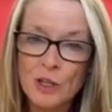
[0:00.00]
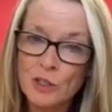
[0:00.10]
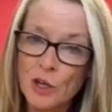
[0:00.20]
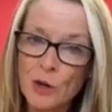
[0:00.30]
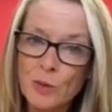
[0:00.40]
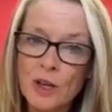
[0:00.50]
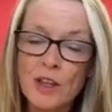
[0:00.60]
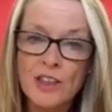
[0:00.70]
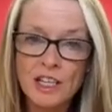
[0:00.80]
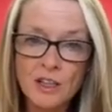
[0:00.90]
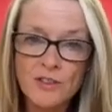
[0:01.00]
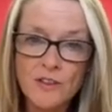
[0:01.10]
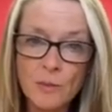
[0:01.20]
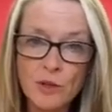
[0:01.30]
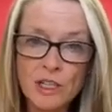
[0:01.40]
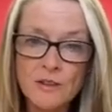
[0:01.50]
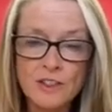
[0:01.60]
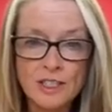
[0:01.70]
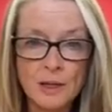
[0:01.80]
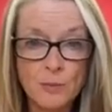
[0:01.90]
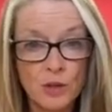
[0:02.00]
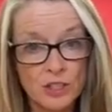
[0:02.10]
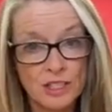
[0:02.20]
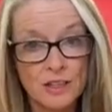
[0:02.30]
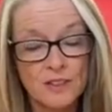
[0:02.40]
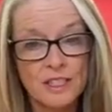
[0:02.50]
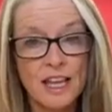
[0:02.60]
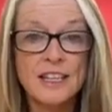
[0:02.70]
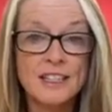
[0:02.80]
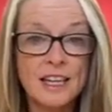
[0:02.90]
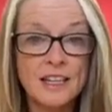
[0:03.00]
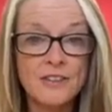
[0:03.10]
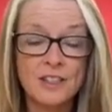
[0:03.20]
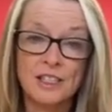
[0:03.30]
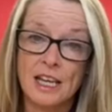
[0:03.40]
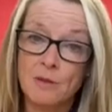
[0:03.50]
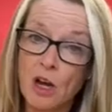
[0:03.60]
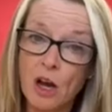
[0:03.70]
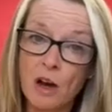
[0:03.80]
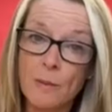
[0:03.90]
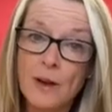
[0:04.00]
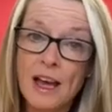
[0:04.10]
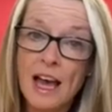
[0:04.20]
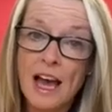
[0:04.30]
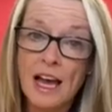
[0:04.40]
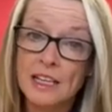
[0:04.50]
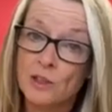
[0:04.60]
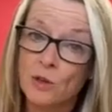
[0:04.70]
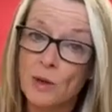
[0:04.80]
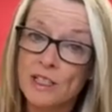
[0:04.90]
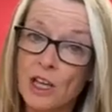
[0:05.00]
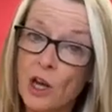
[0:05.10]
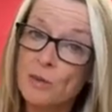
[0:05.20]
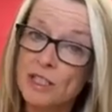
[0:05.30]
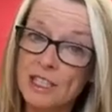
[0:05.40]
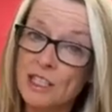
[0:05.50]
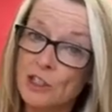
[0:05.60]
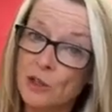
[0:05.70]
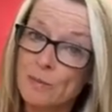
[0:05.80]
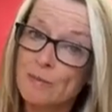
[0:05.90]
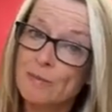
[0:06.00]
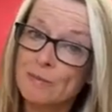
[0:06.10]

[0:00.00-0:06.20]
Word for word: So thank you for everybody for staying positive, staying safe and staying calm. And as always, hope to see you soon.